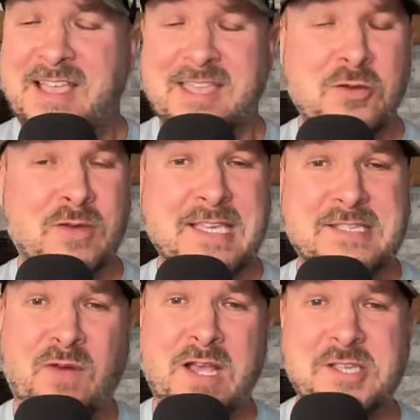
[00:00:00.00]
you guys
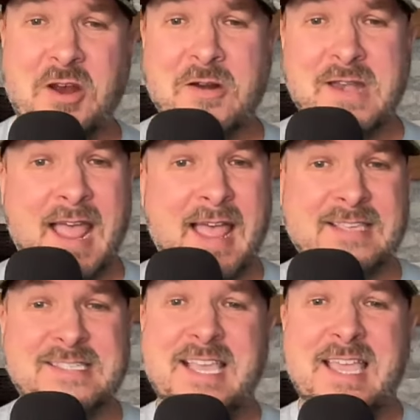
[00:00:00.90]
have watched Hard
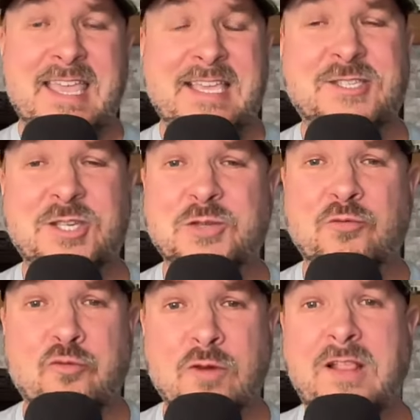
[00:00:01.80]
Knocks. It's just
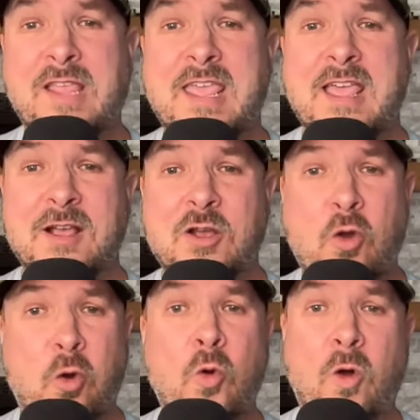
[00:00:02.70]
really
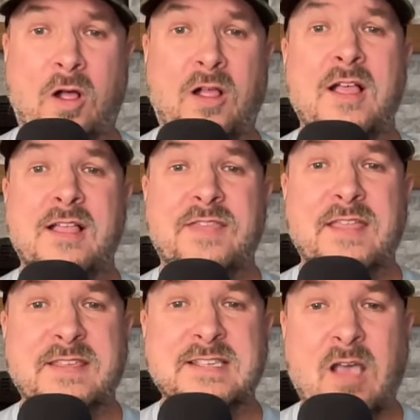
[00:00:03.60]
cool
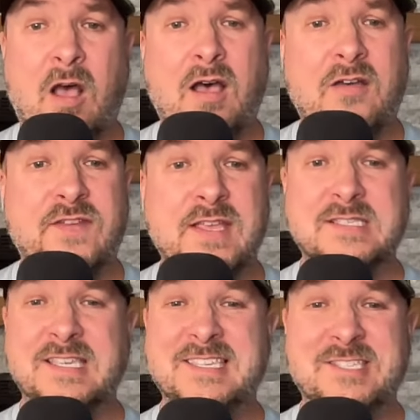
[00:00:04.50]
that this
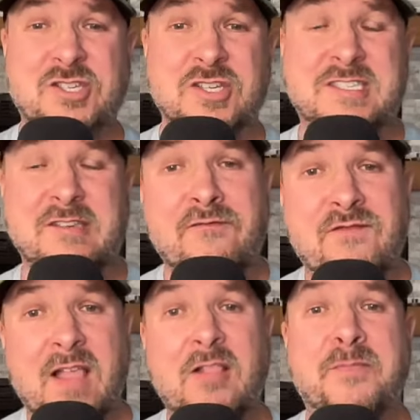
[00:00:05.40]
offense is just
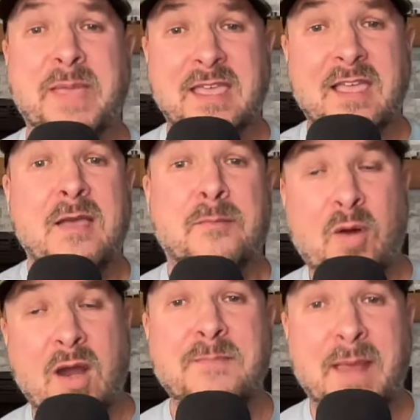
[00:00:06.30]
developing
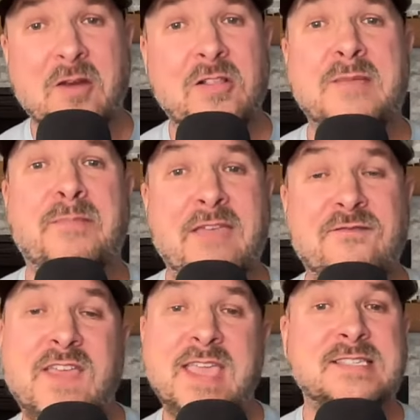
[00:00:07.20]
primarily by
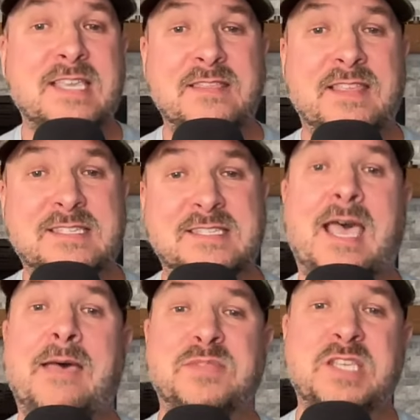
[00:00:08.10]
facing this
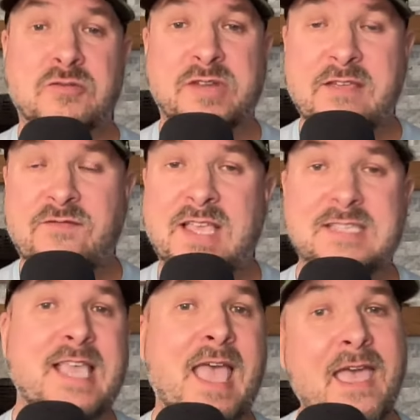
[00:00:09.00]
top tier
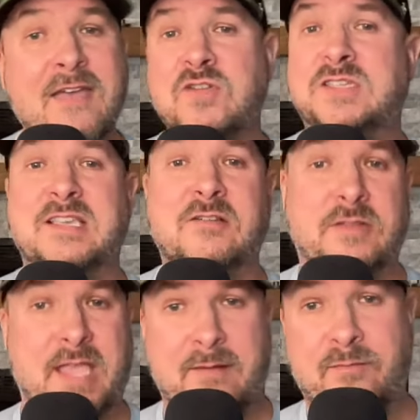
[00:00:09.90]
defense every single
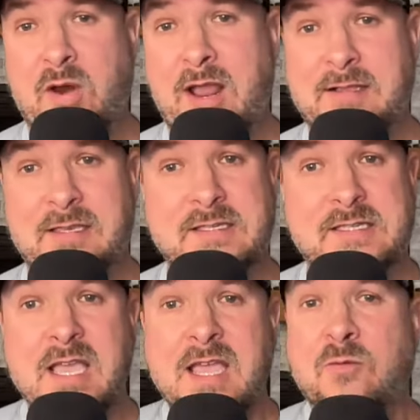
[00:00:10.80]
day in practice.
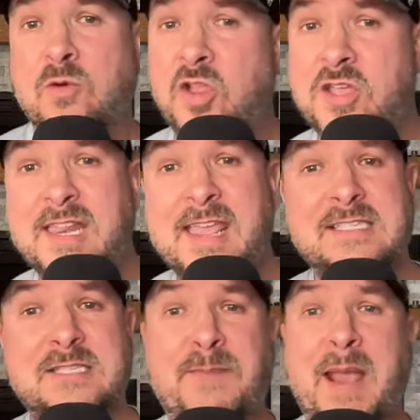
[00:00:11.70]
We're looking at
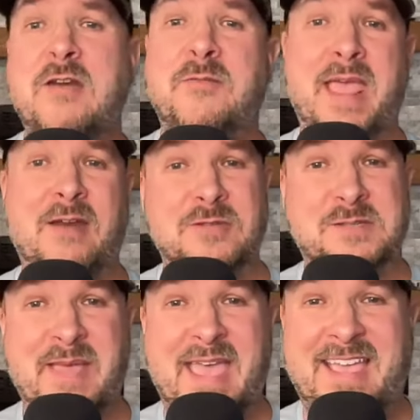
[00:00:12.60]
Spider Man was
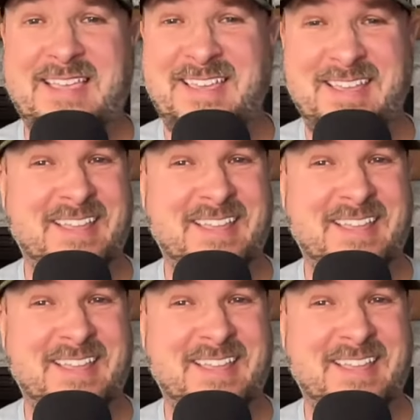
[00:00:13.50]
back